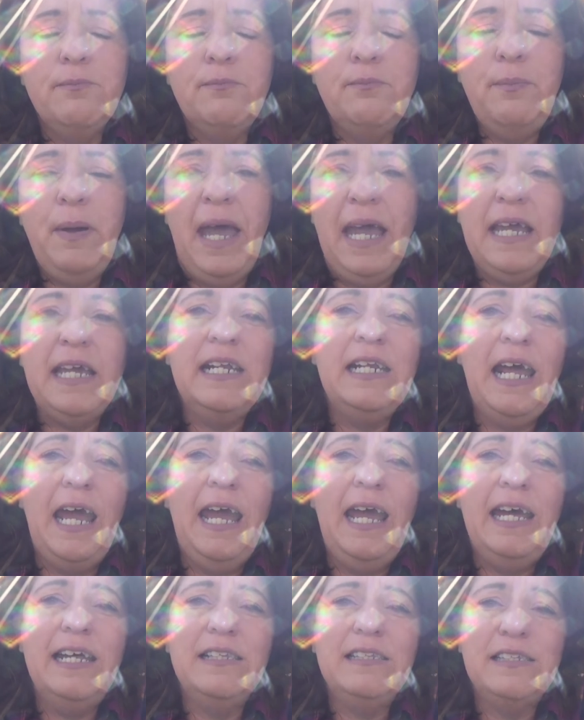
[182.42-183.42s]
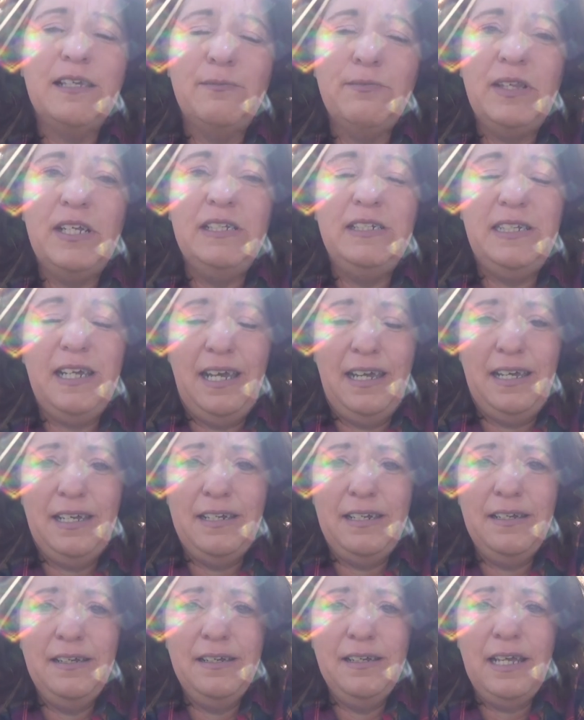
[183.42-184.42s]
pecking at something
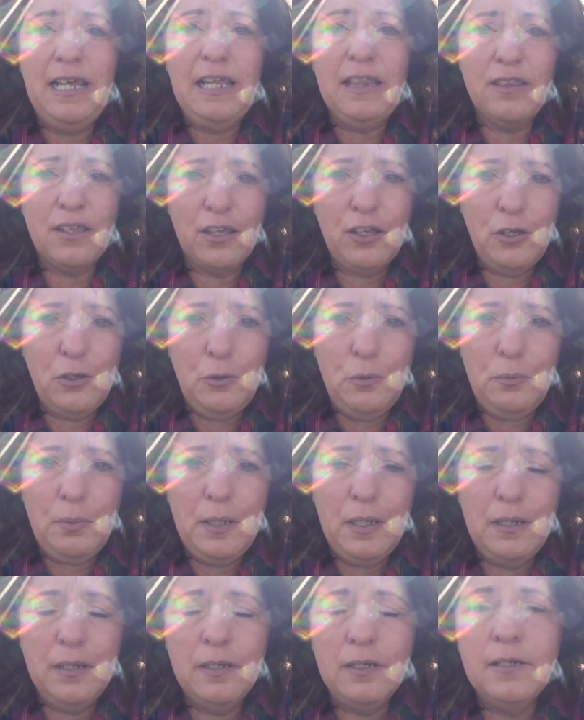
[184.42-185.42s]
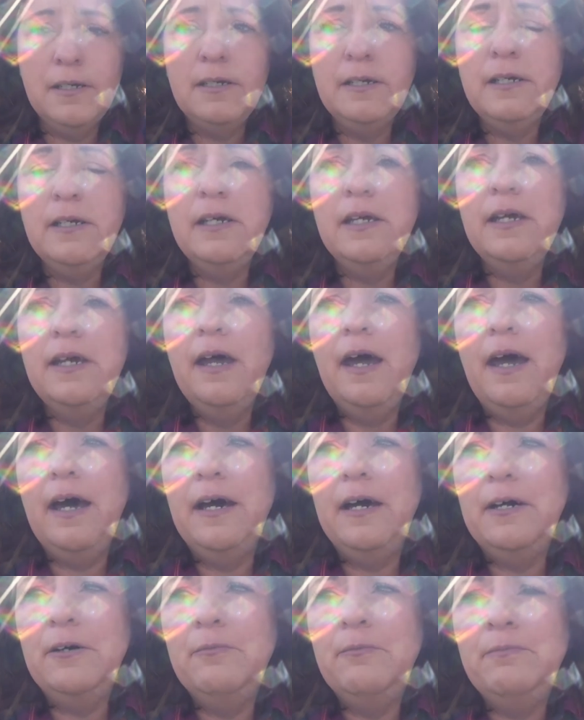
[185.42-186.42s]
dead in the coop.
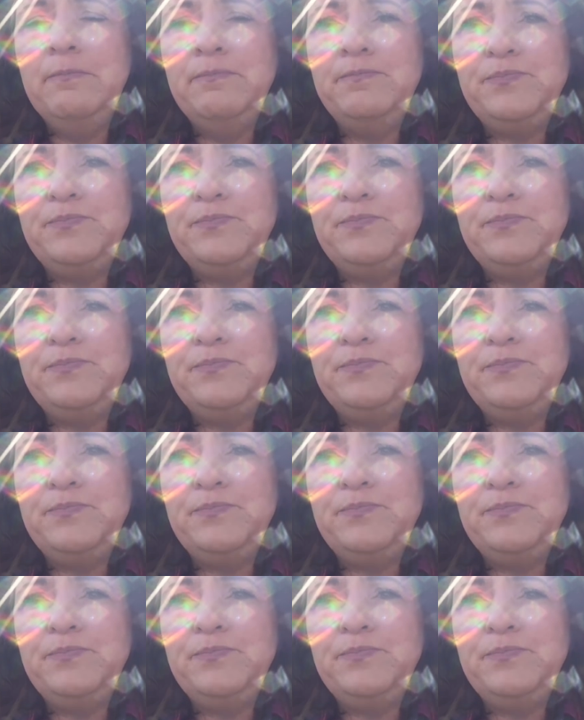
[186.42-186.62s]
Um,